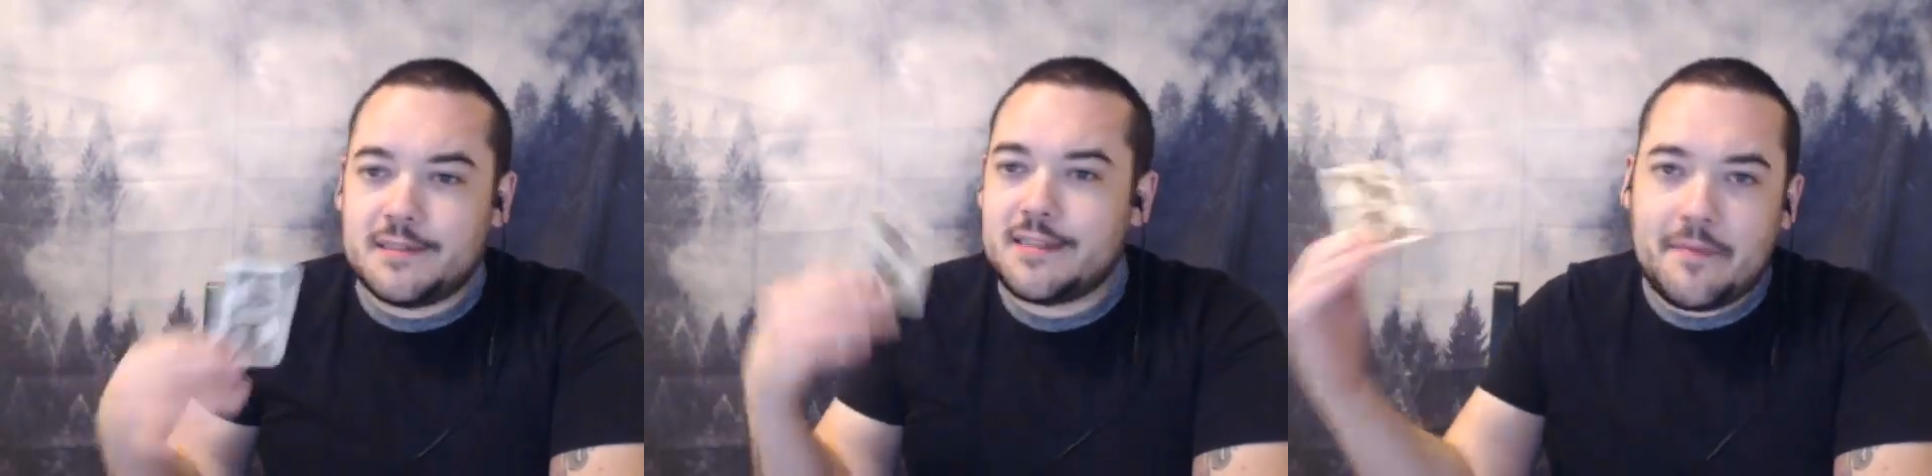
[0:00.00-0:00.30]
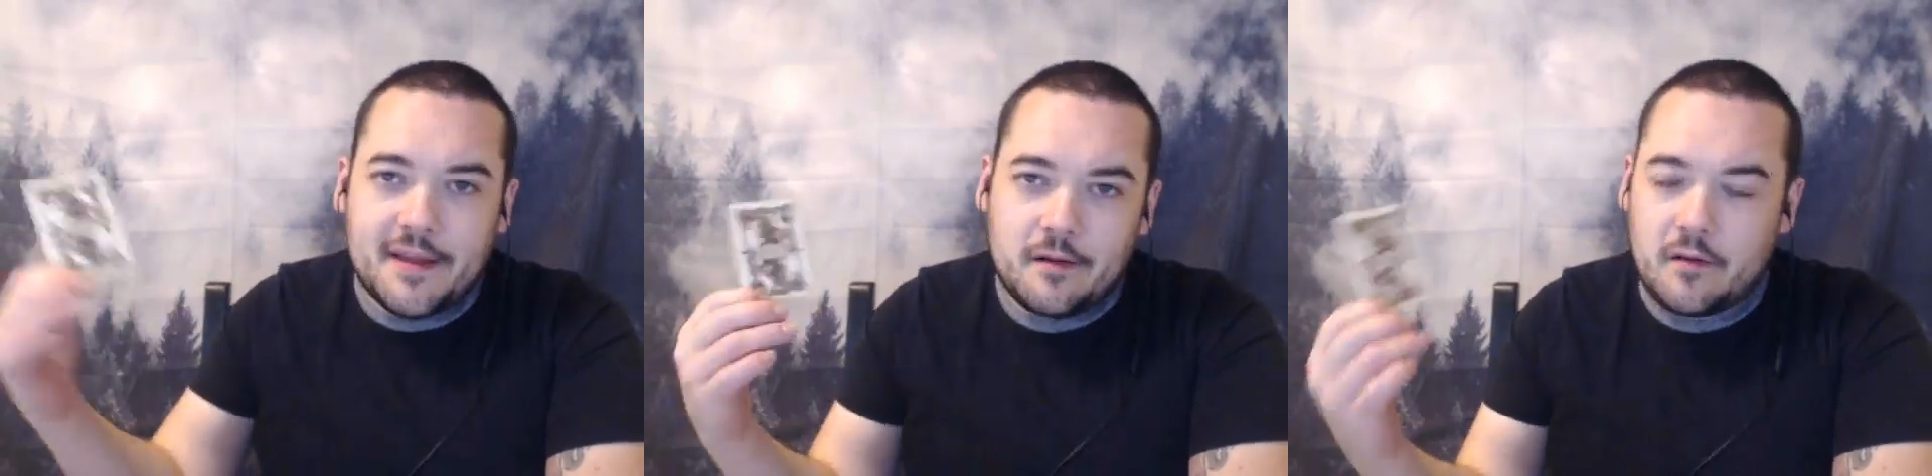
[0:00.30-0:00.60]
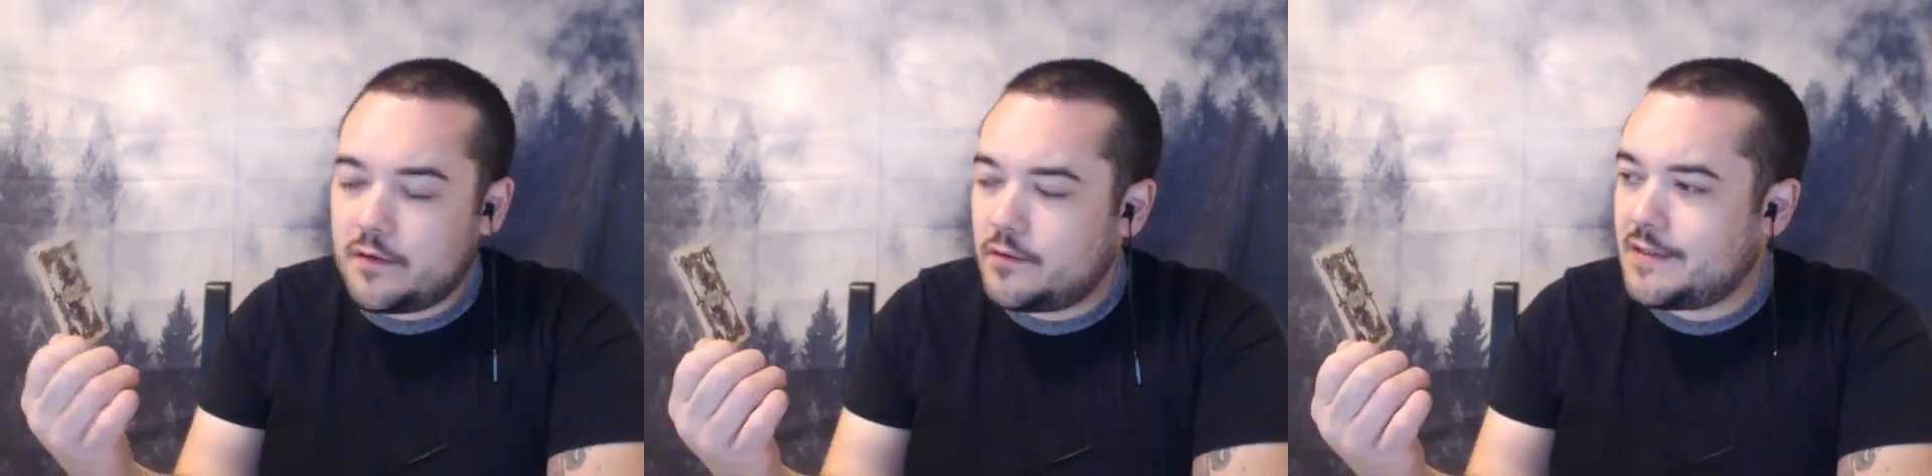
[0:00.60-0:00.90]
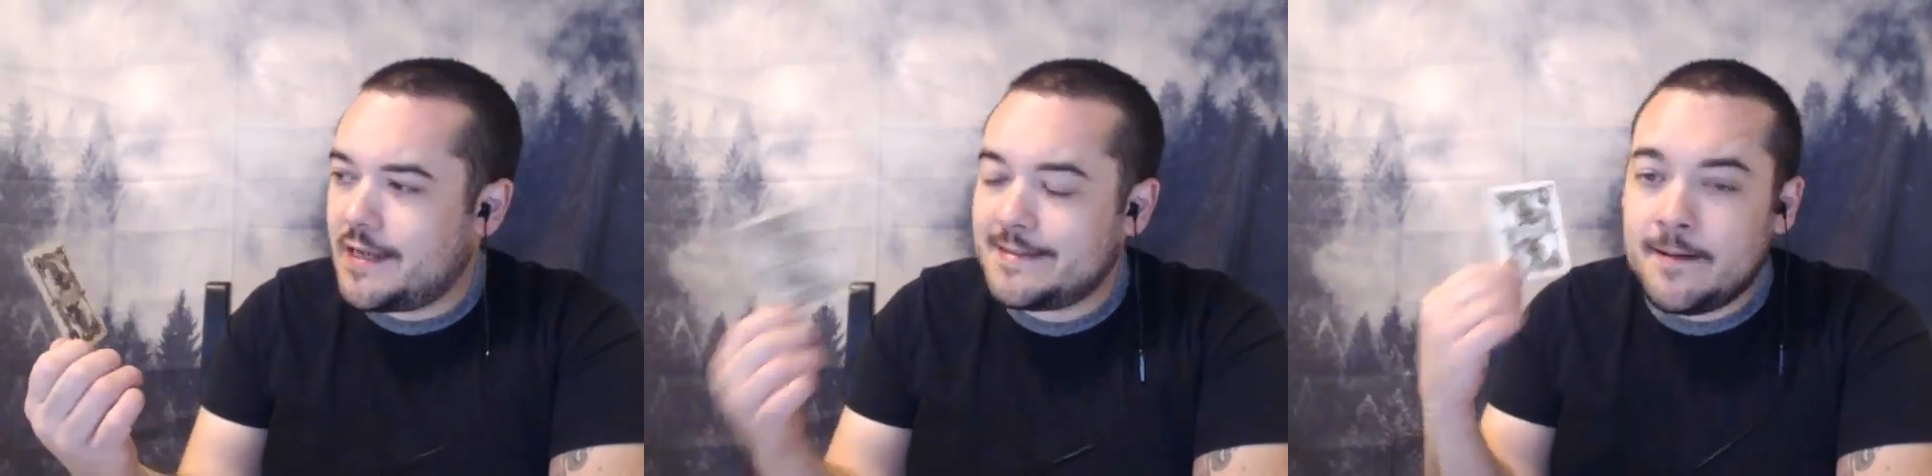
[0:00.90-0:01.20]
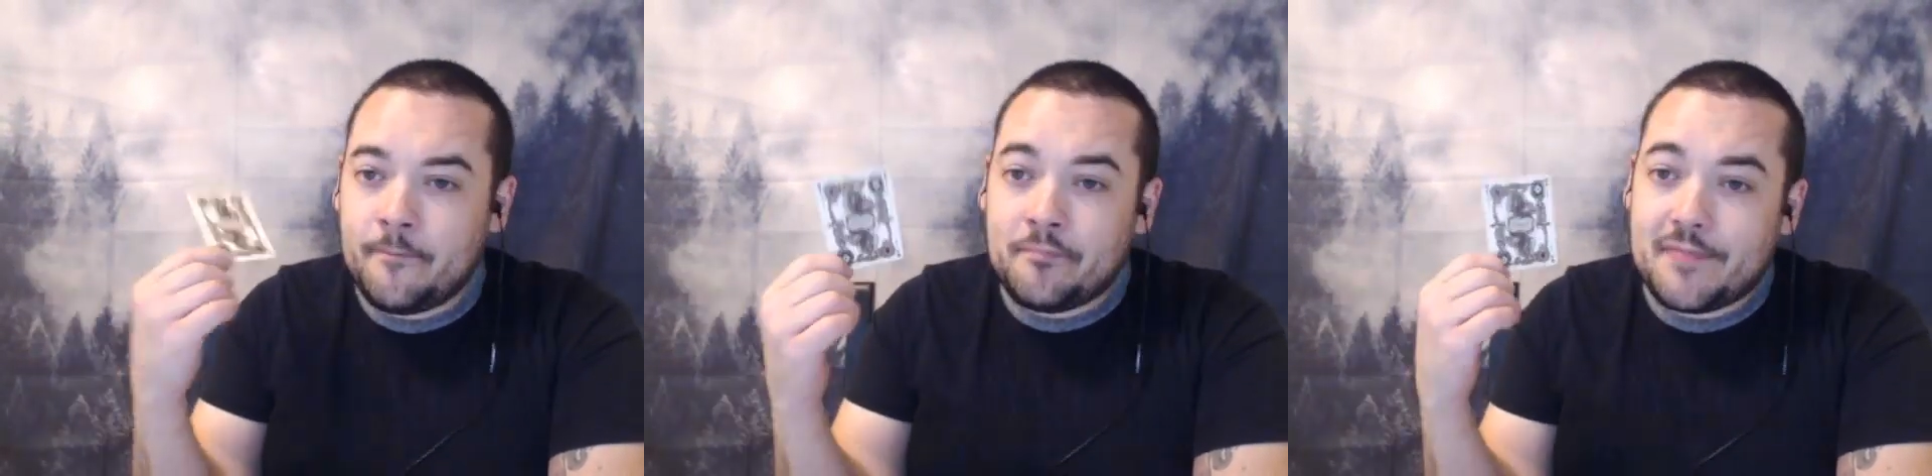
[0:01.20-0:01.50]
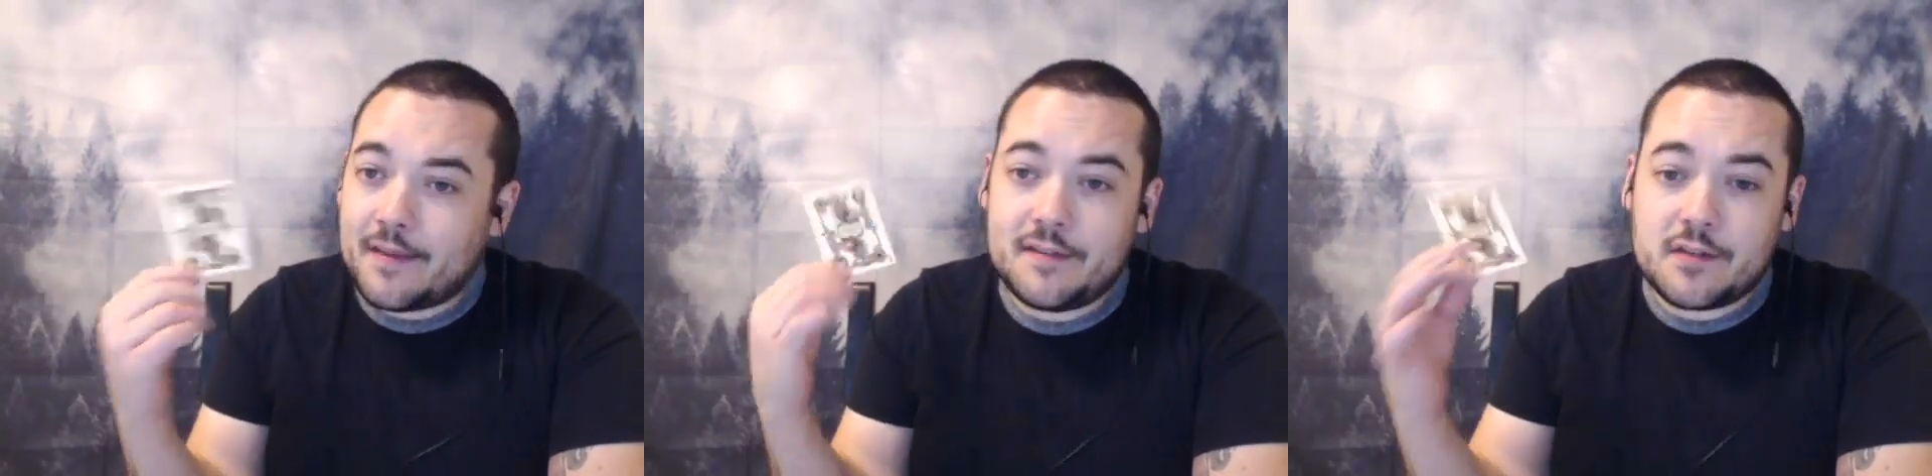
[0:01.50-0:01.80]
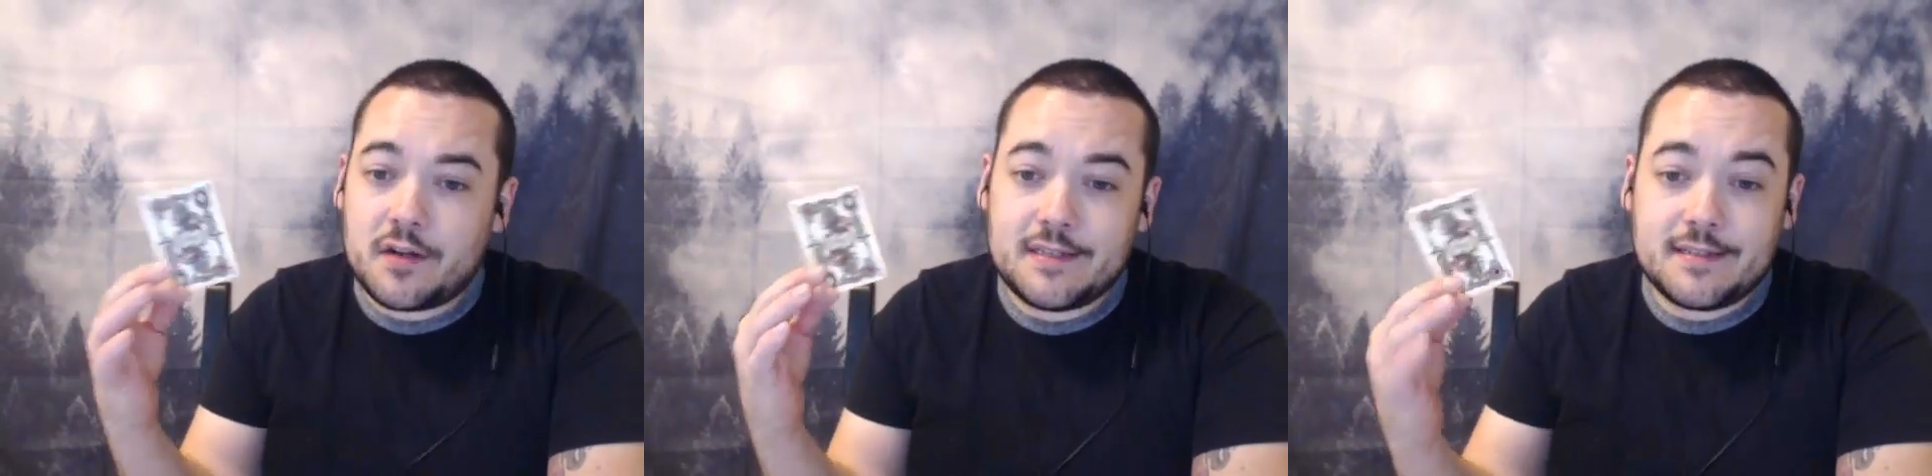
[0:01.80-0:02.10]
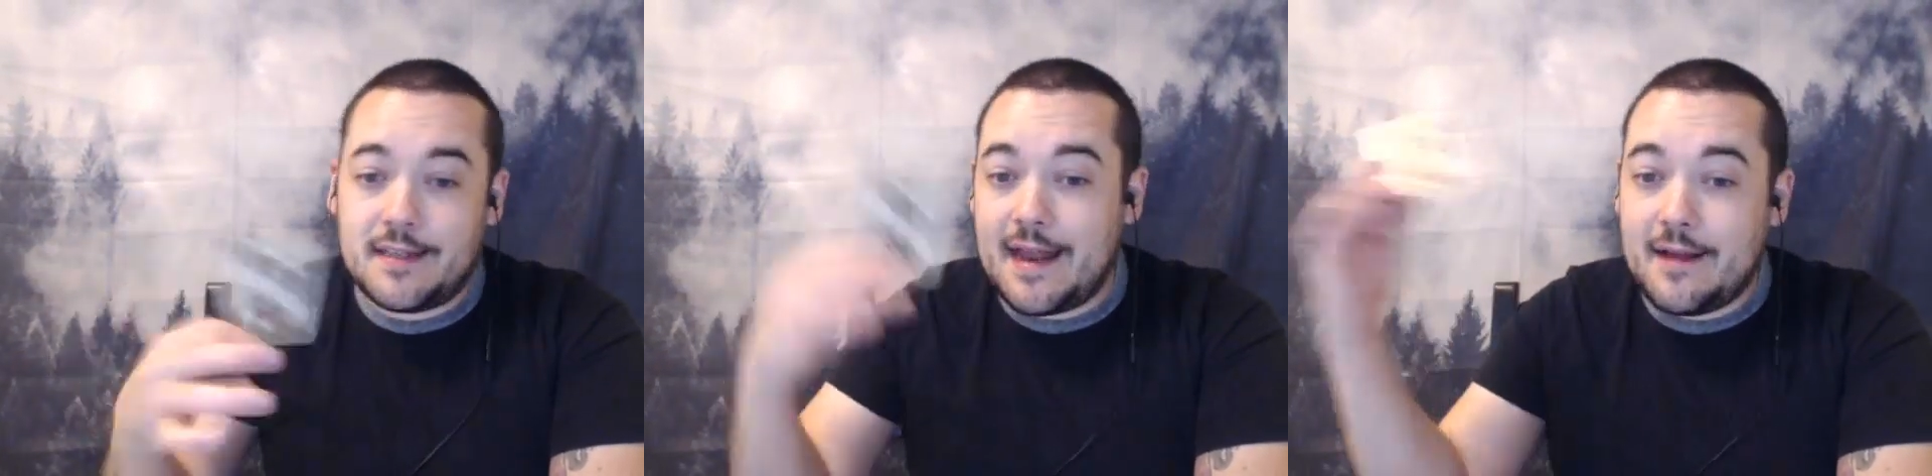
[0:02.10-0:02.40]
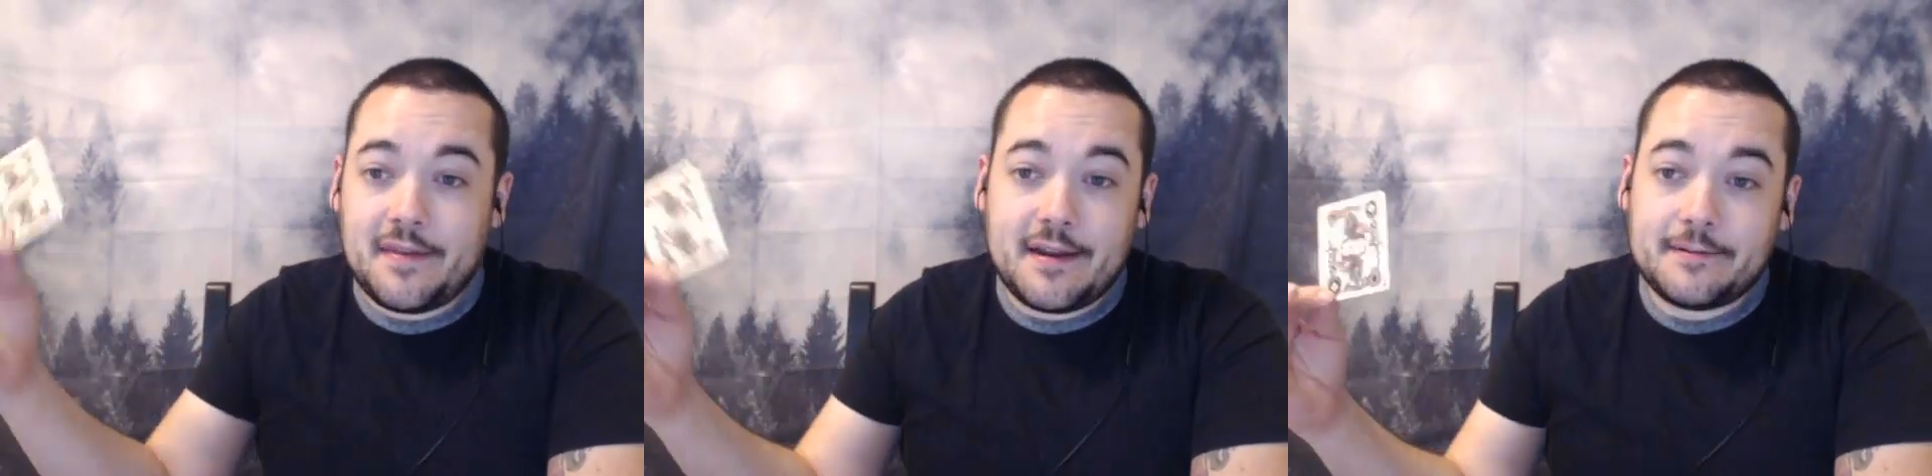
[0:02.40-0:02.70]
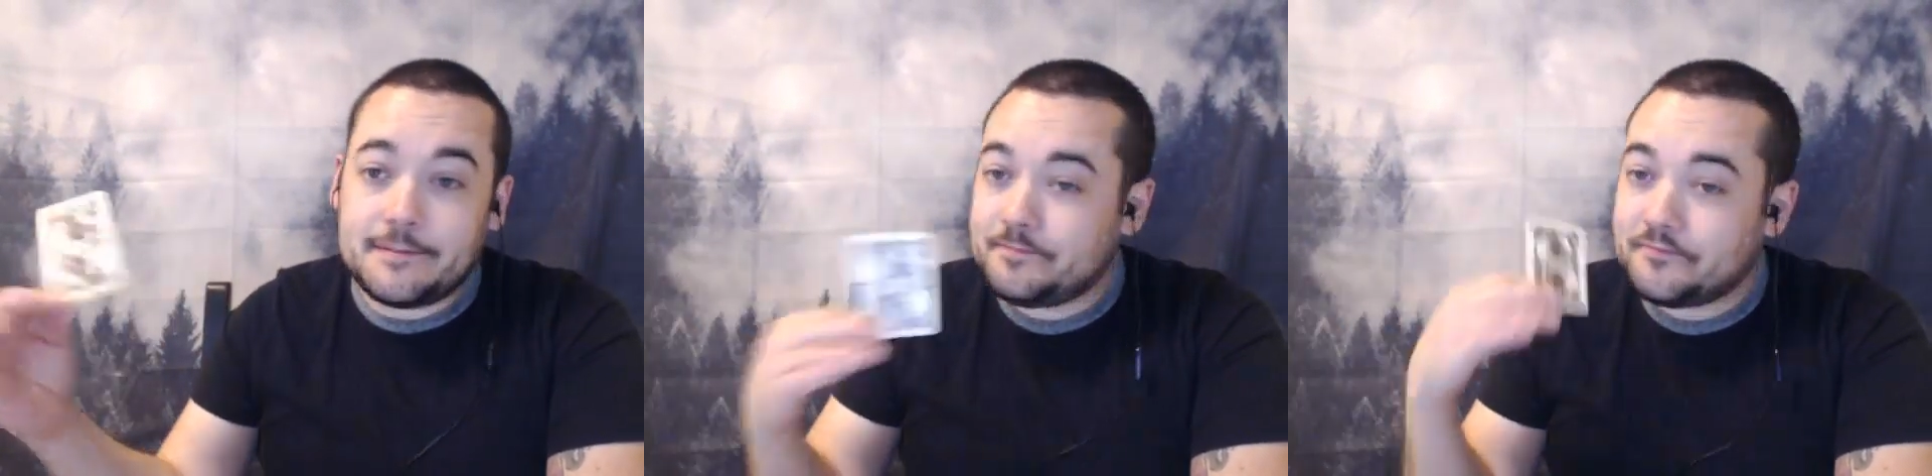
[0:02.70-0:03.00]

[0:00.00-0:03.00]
something along those lines this card says get out there